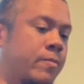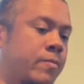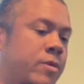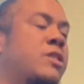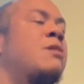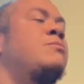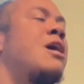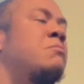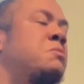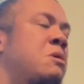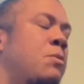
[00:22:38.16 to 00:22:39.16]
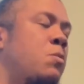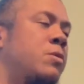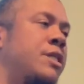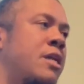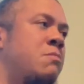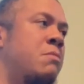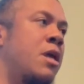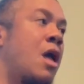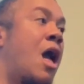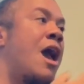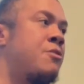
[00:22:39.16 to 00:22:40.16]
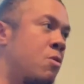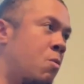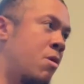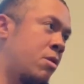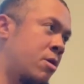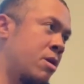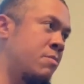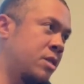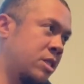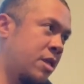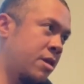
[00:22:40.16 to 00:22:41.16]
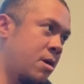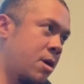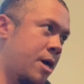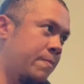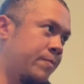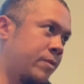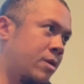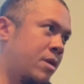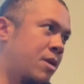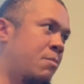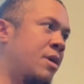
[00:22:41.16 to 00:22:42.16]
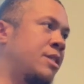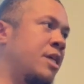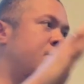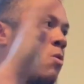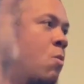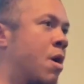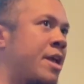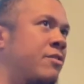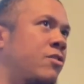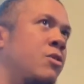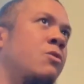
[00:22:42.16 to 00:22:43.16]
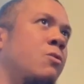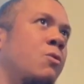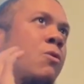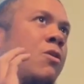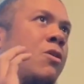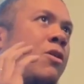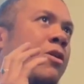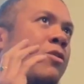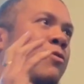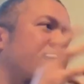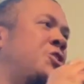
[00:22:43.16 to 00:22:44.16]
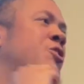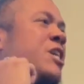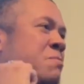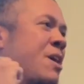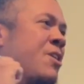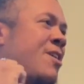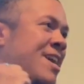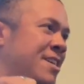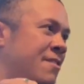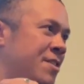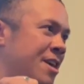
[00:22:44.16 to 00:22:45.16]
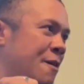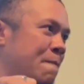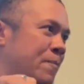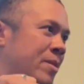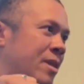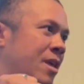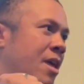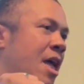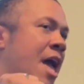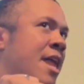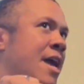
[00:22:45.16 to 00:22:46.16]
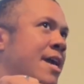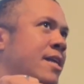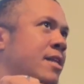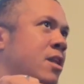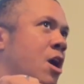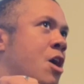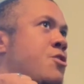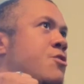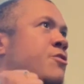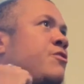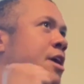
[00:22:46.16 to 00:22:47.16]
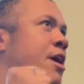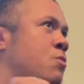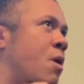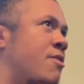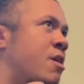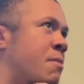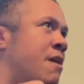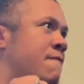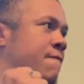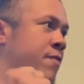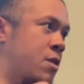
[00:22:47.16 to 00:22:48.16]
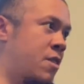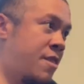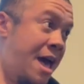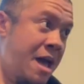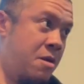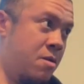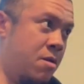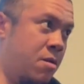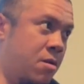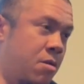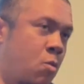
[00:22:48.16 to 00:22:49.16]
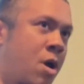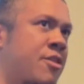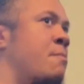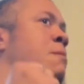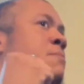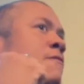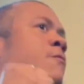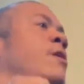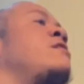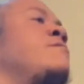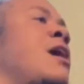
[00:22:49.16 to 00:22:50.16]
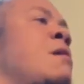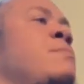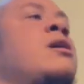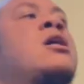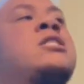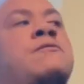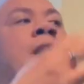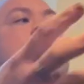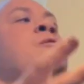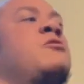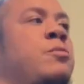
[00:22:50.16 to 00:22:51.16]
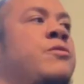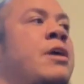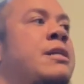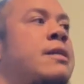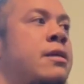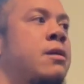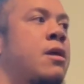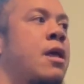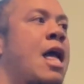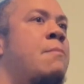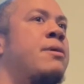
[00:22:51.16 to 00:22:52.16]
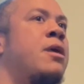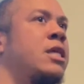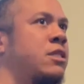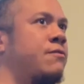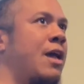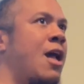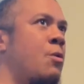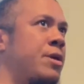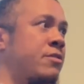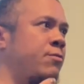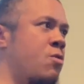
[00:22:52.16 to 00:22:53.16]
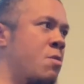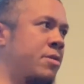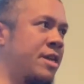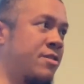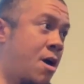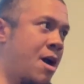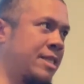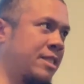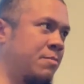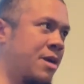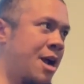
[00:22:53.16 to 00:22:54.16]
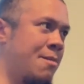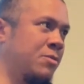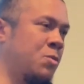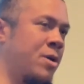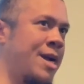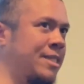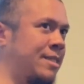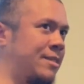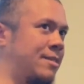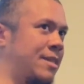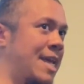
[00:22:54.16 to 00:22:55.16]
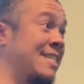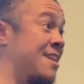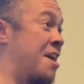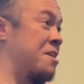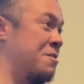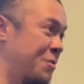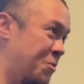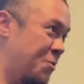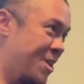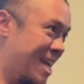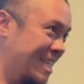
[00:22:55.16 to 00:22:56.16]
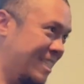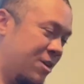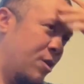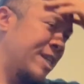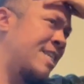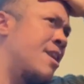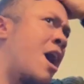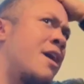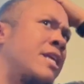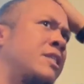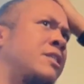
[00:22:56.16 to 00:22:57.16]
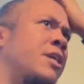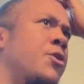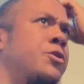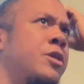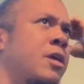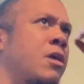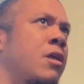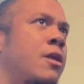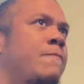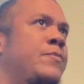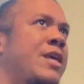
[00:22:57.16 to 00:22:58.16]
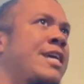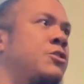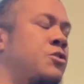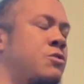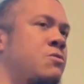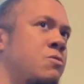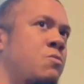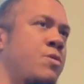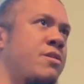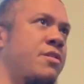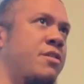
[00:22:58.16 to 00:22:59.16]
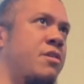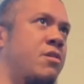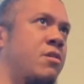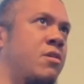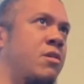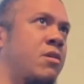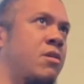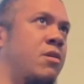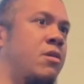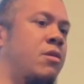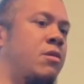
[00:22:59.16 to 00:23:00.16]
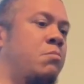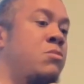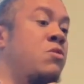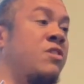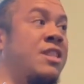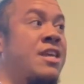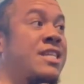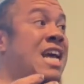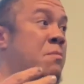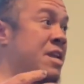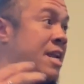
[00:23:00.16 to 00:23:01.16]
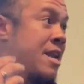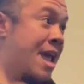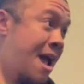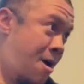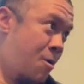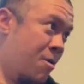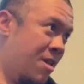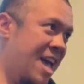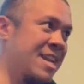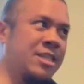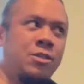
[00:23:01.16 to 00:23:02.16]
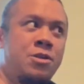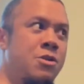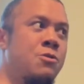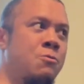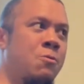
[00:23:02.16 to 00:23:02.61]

Sometimes people will say to me, I don't want to learn music theory because I don't want it to restrict my creativity. And I can understand why they might feel that, why they might be afraid of that because of how it's presented and because of how it is formally taught sometimes, where it's not individualized or it's not necessarily in tune with music that is happening now and is new